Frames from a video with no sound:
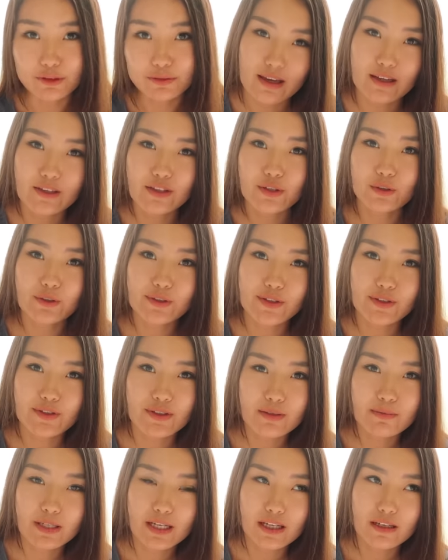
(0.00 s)
And also
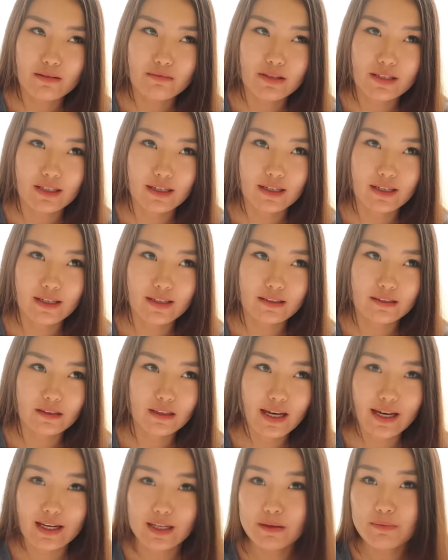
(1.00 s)
sometimes I
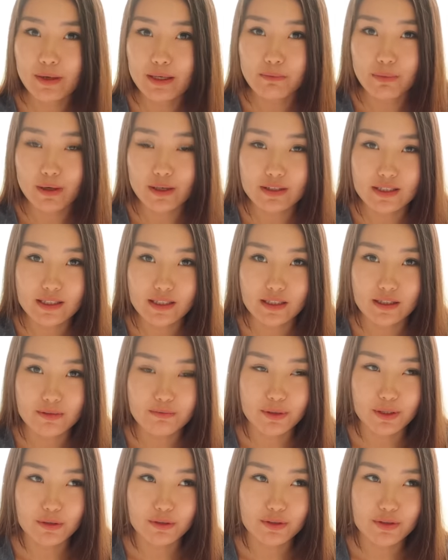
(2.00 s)
like my body
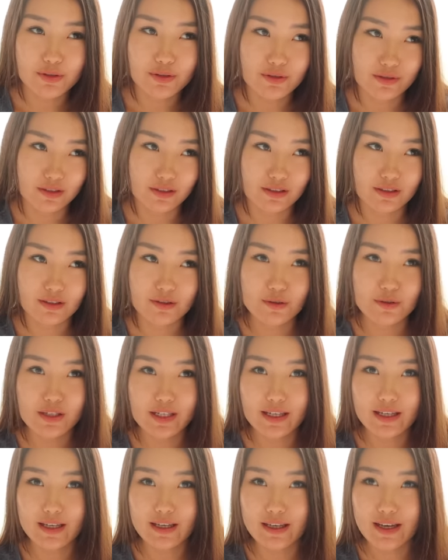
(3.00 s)
because
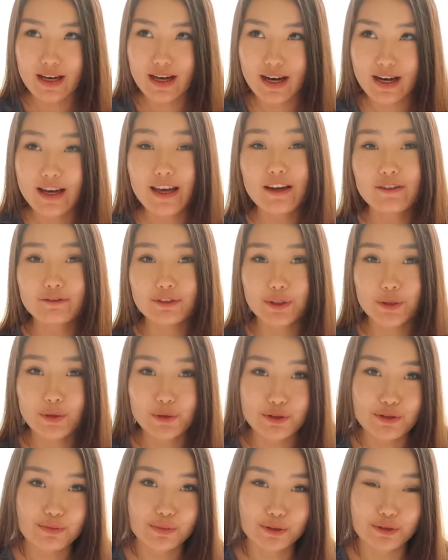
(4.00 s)
today I have a
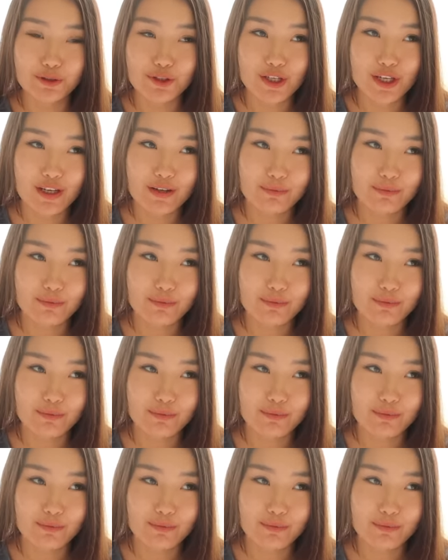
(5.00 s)
good mood,